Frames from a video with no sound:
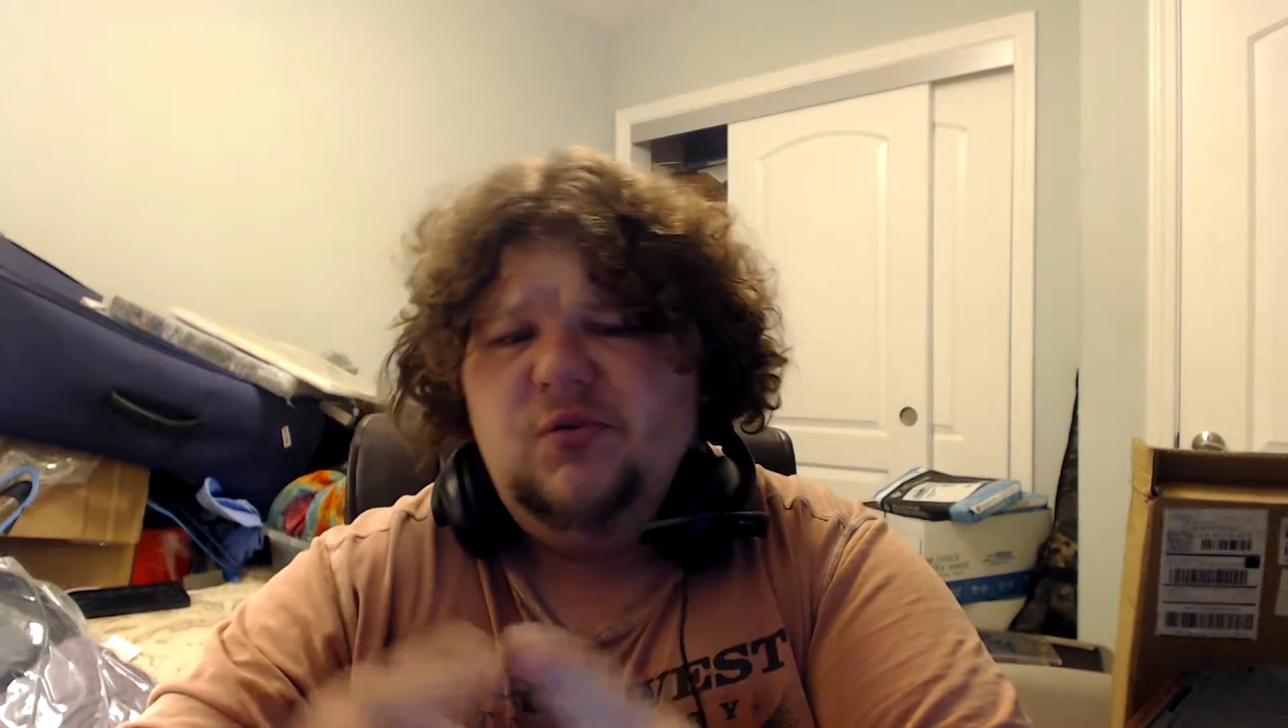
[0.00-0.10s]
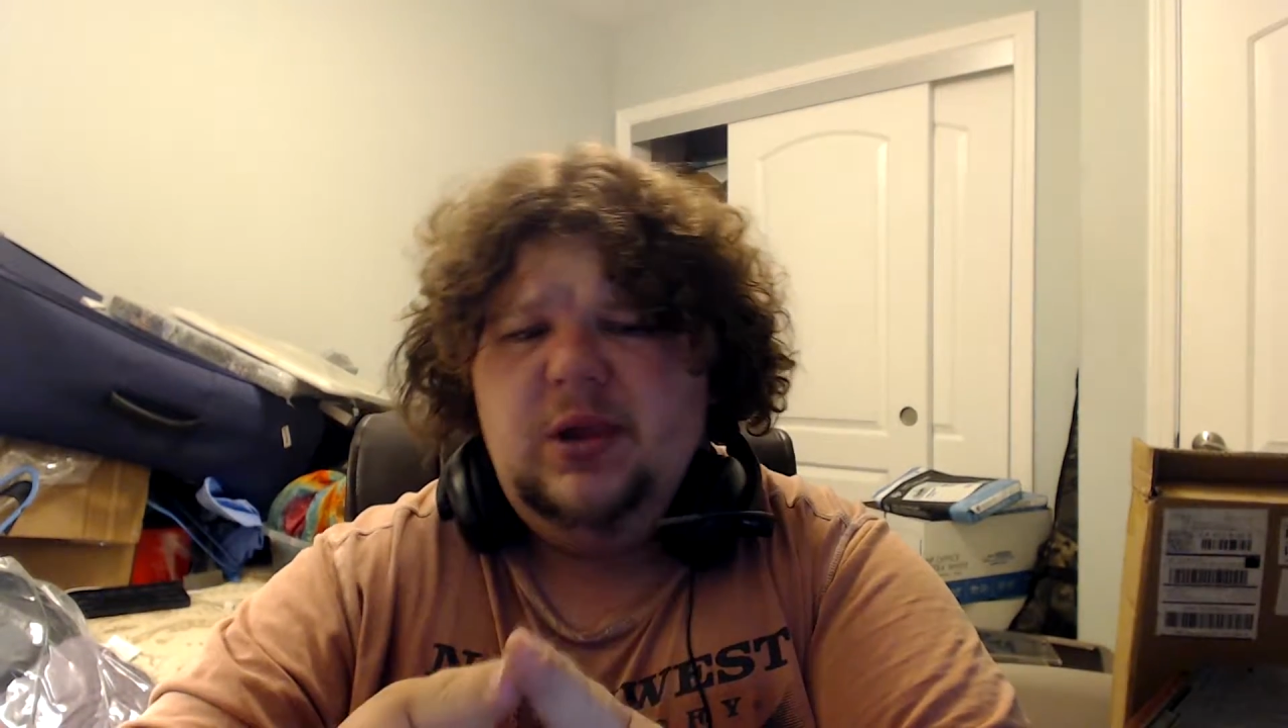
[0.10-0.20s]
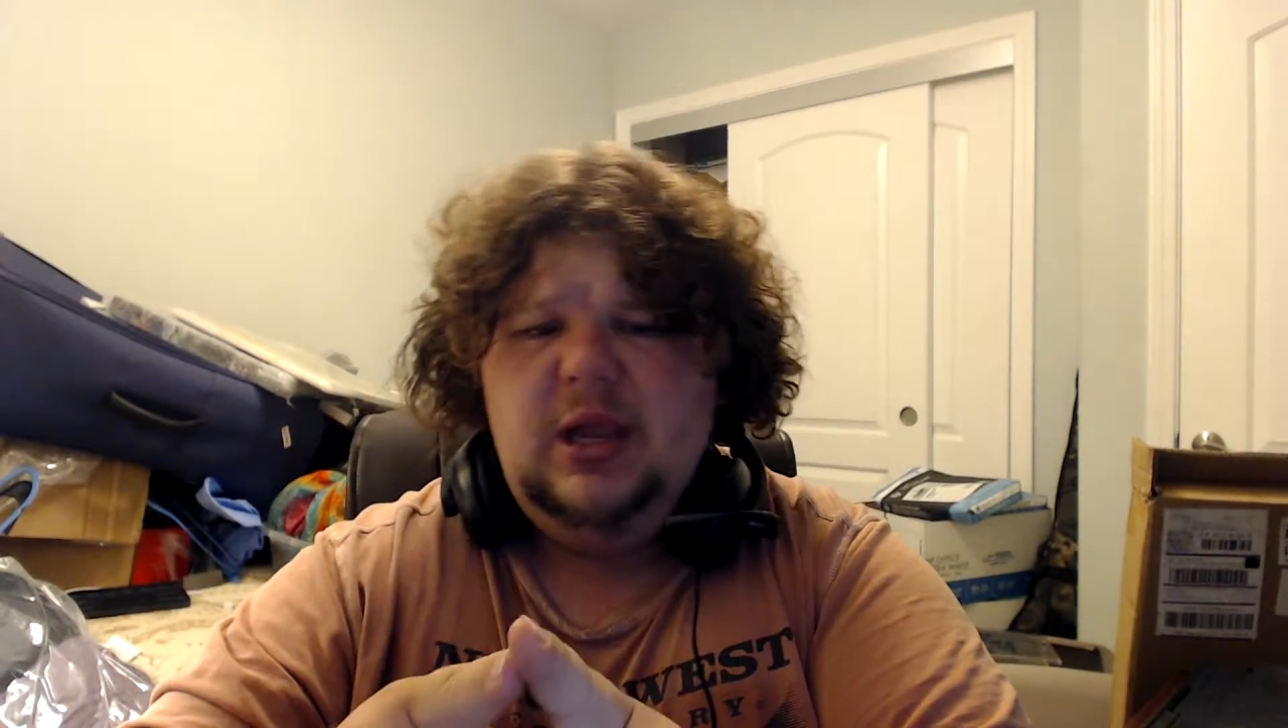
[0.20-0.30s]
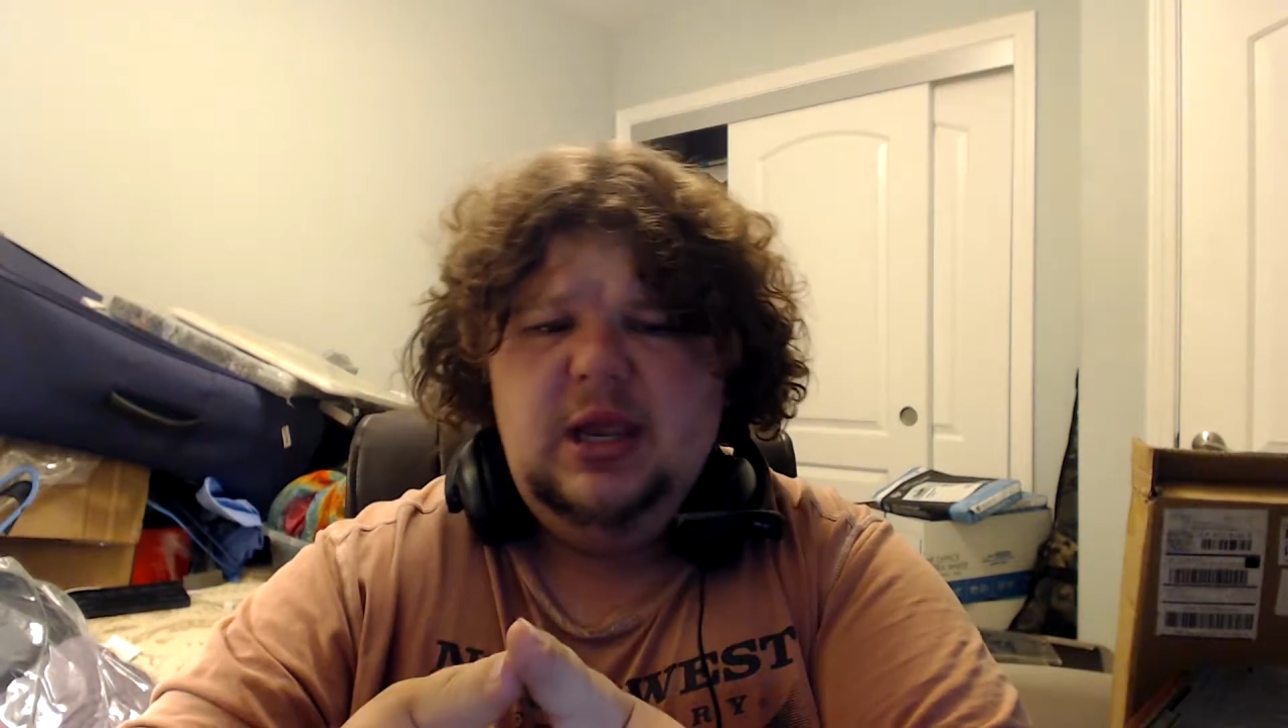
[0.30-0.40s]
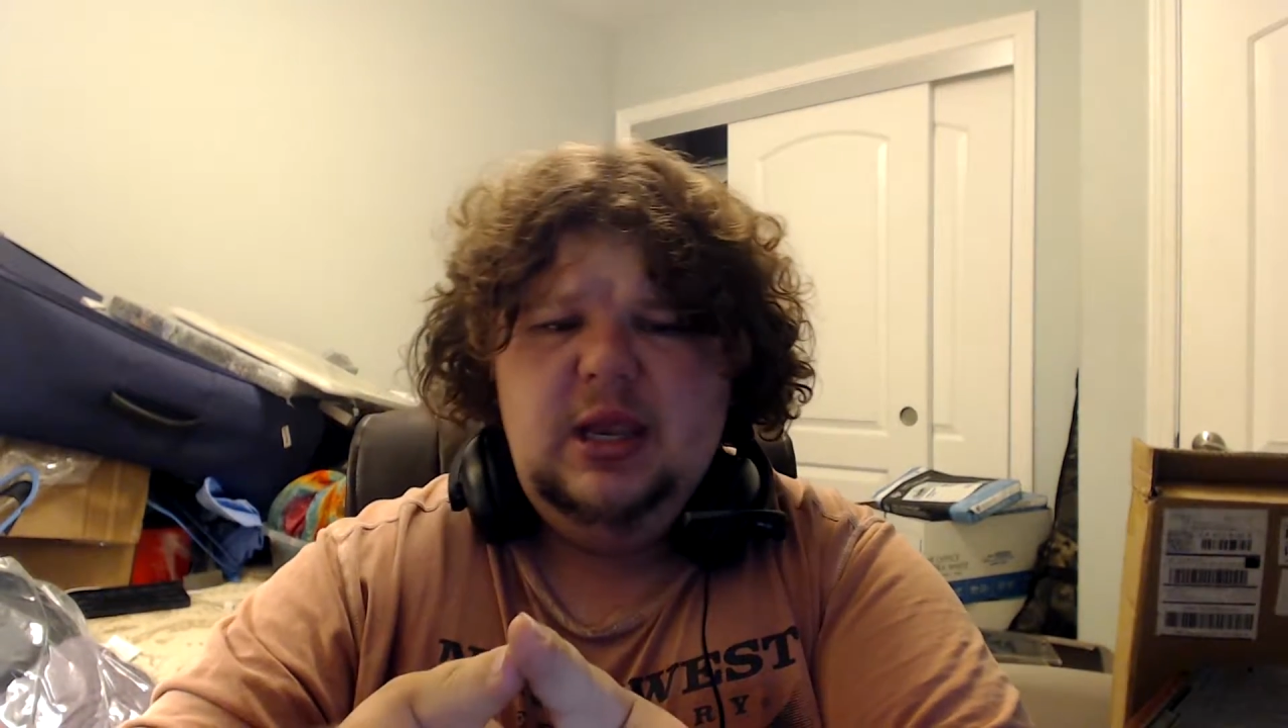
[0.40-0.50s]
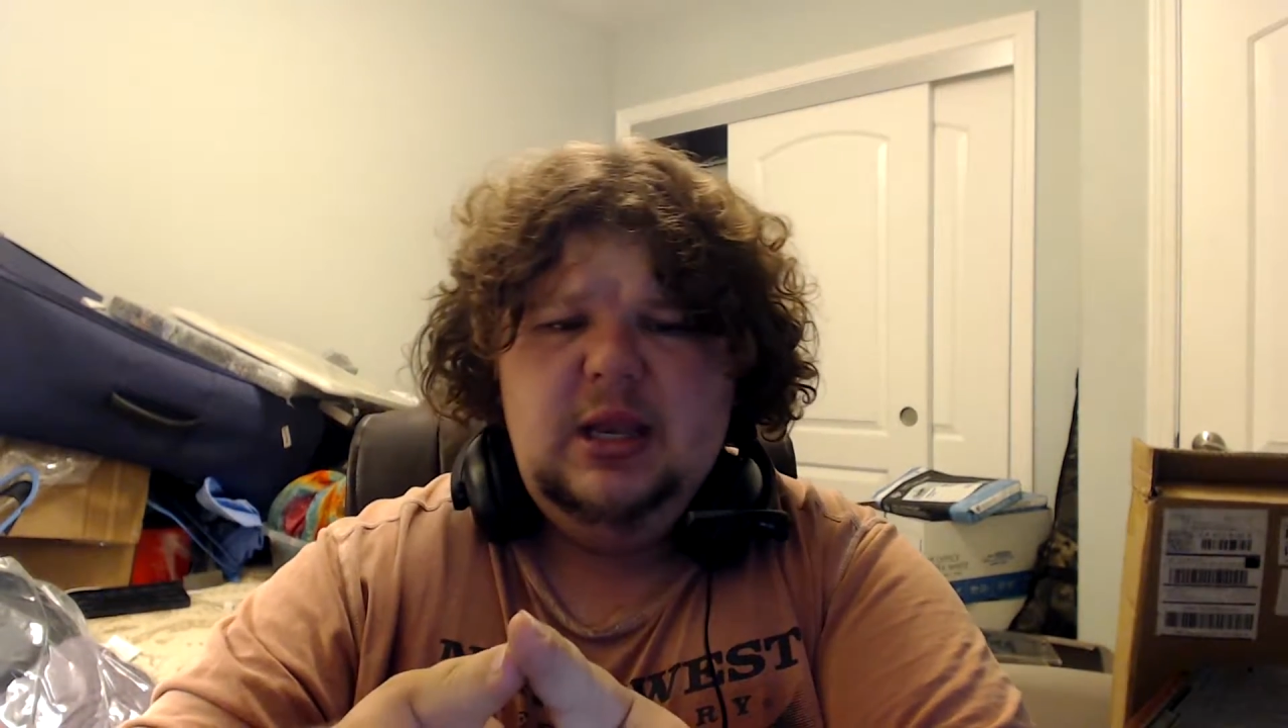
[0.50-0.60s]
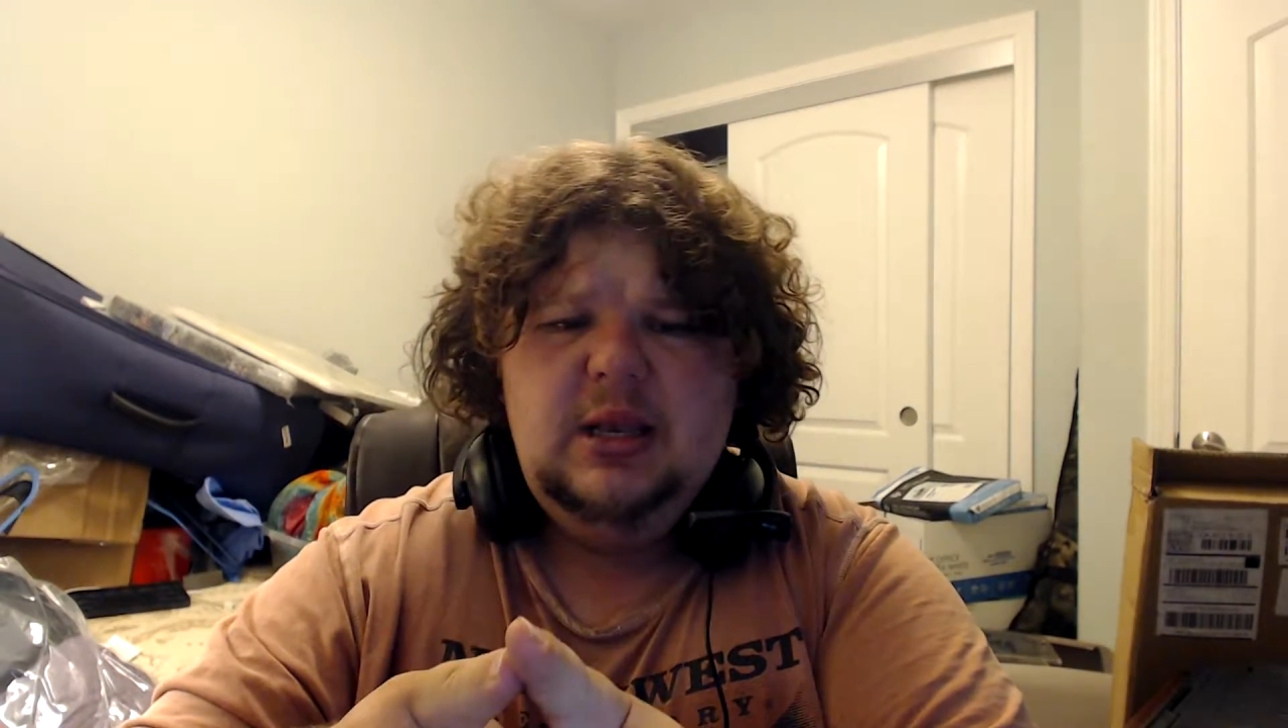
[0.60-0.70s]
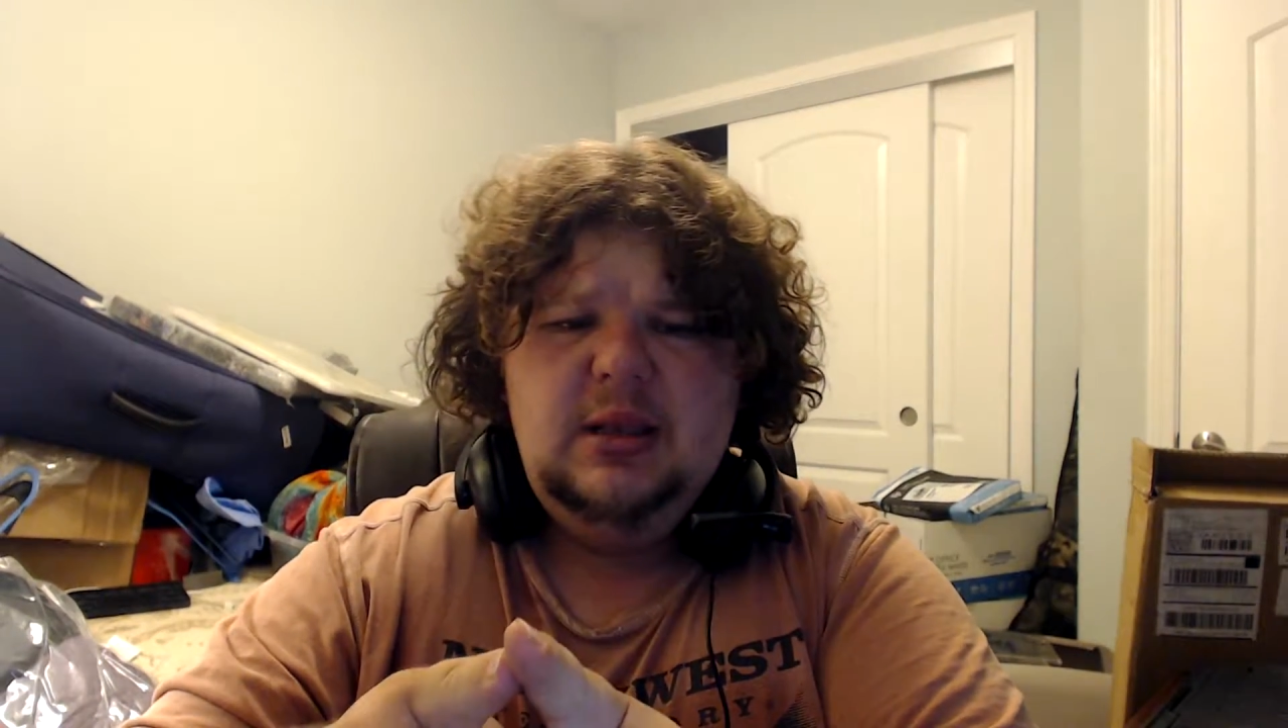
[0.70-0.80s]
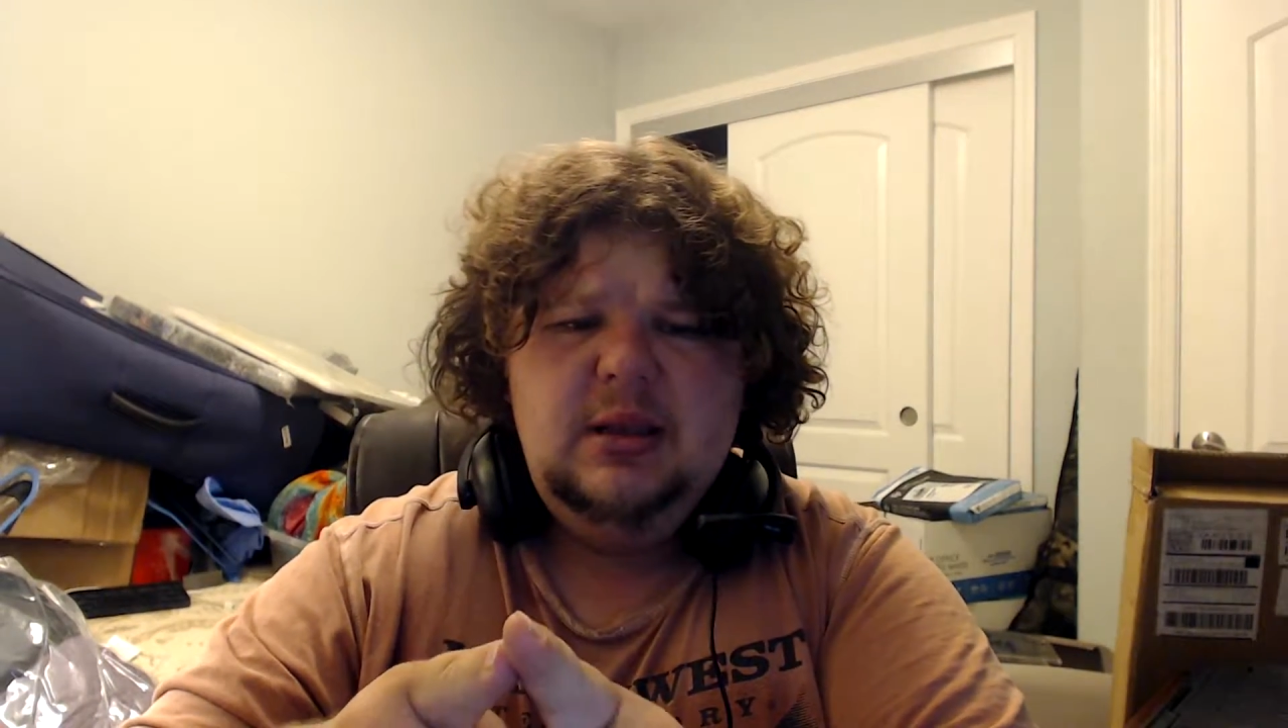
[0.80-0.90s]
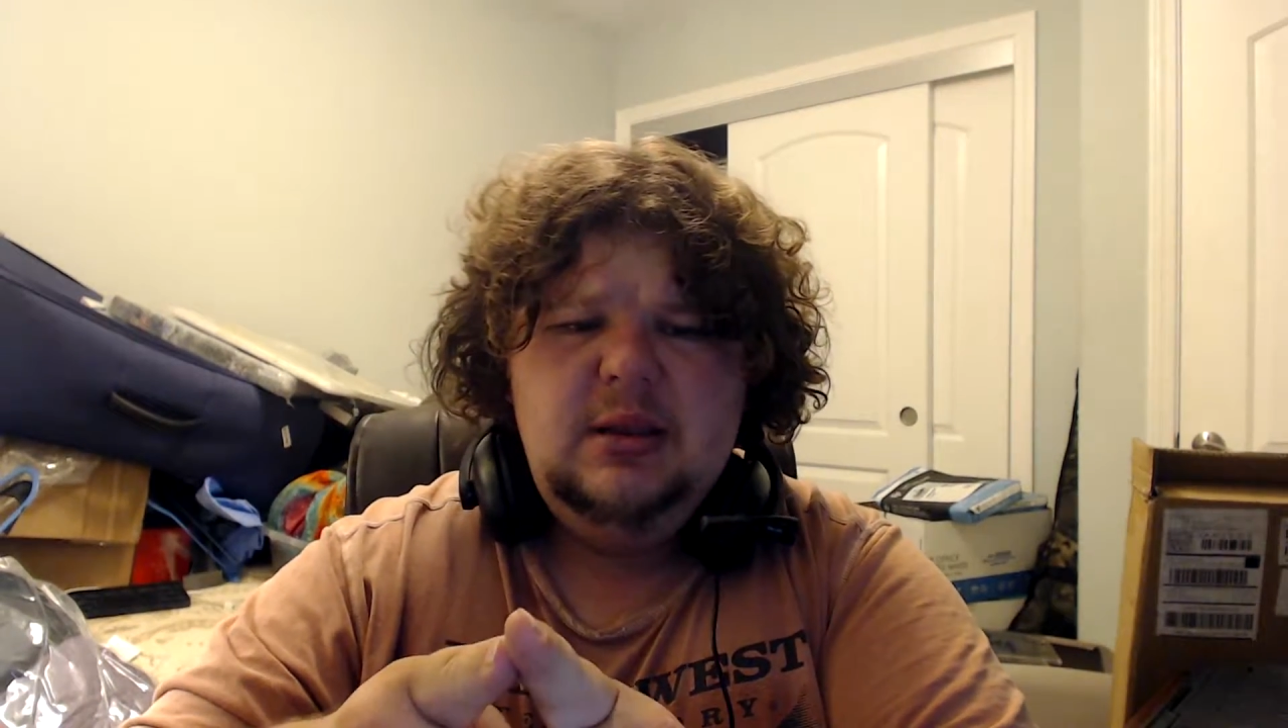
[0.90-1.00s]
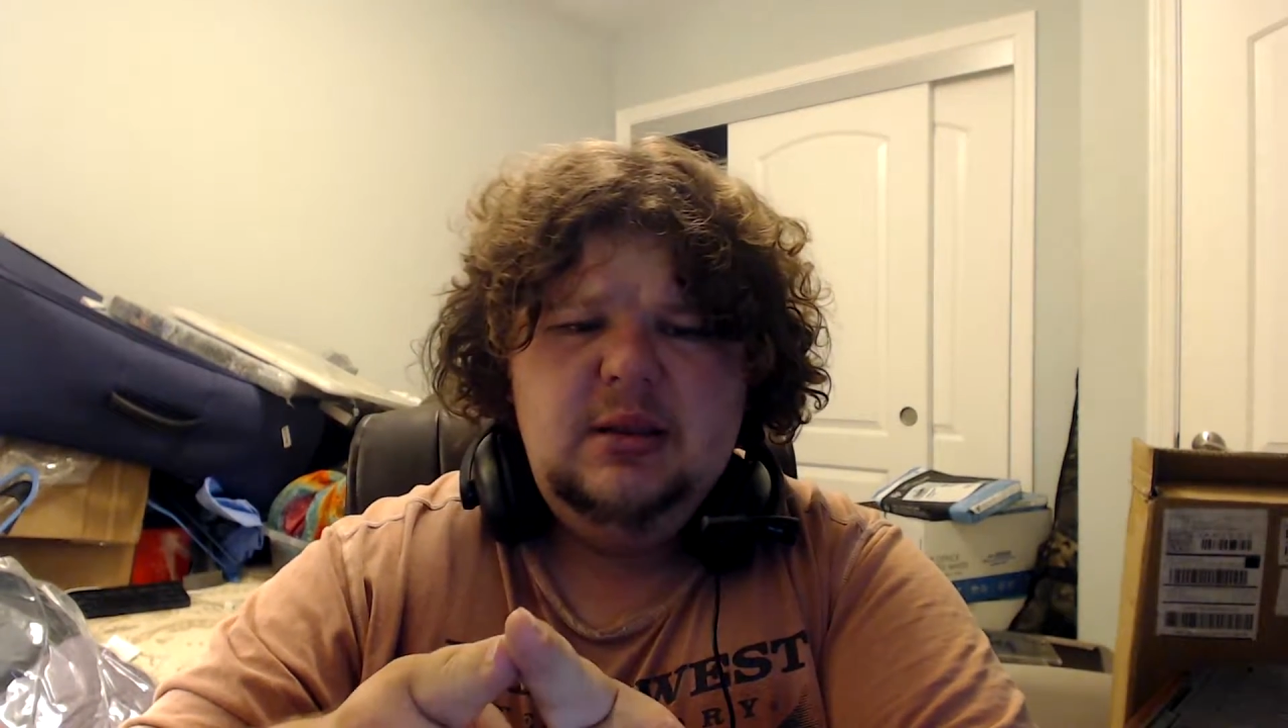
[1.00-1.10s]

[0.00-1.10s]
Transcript: between